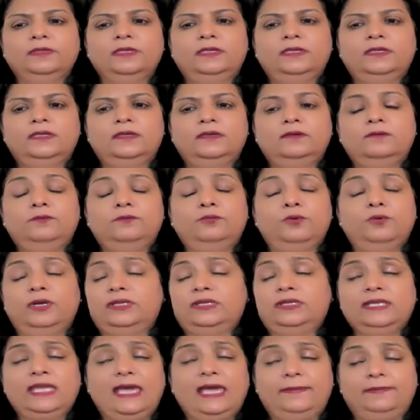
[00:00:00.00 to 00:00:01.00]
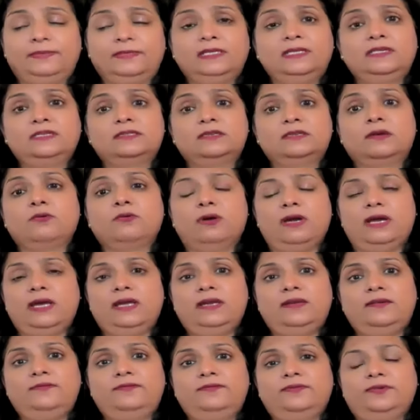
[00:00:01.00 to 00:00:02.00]
what capital is
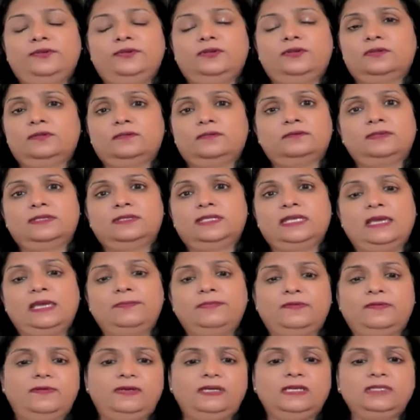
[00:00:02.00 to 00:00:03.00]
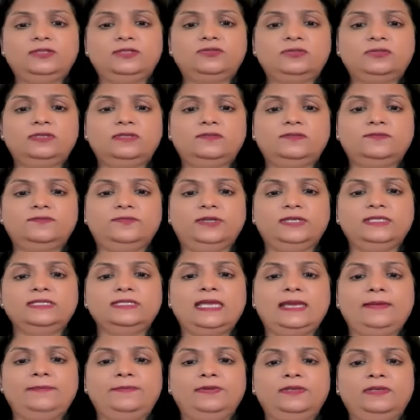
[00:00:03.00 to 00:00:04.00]
required for the type of industries. For
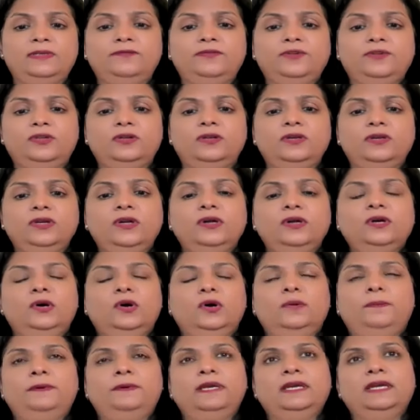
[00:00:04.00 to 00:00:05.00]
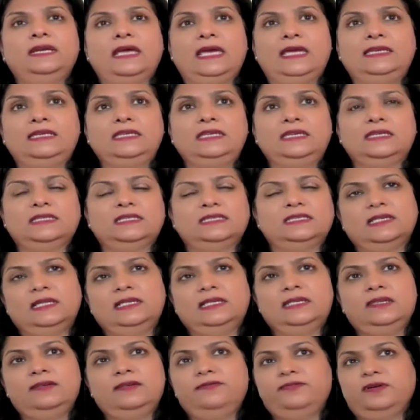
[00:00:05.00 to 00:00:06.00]
example, if you're opening an IT
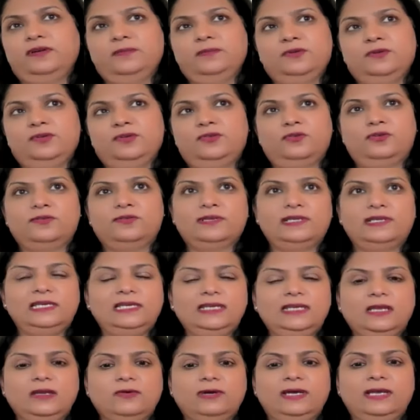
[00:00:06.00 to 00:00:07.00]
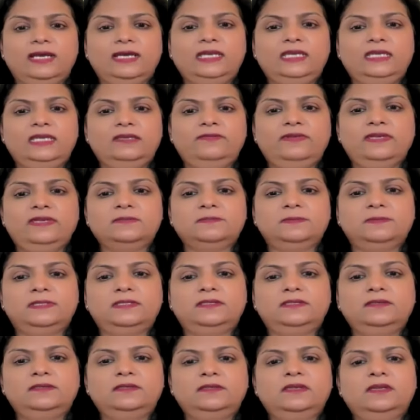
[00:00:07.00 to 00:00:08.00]
consulting firm, you don't really require any
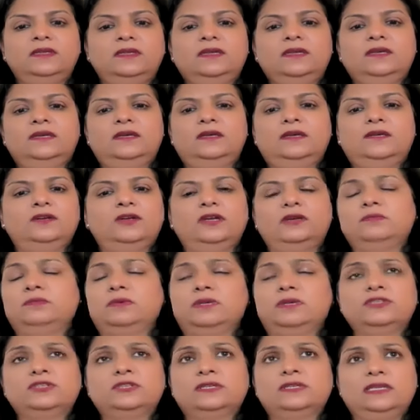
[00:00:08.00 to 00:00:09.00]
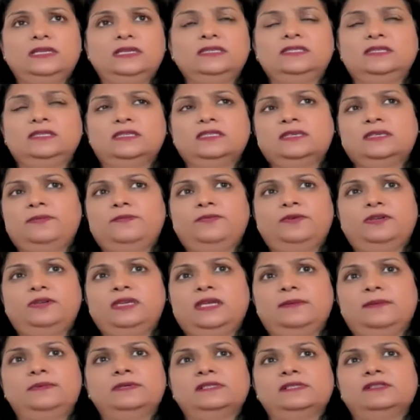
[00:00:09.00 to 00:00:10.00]
investment, not much at least, except for
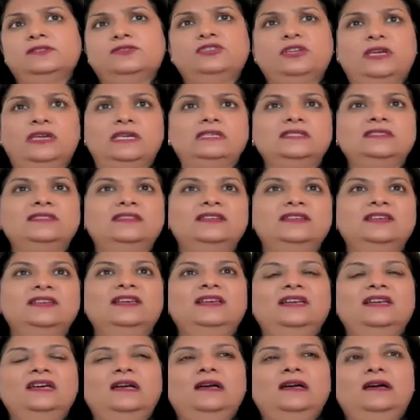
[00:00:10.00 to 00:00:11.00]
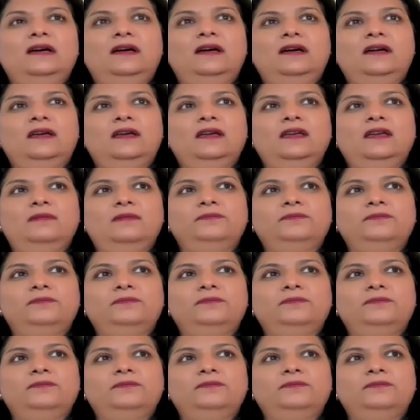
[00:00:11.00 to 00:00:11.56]
tables and chairs, and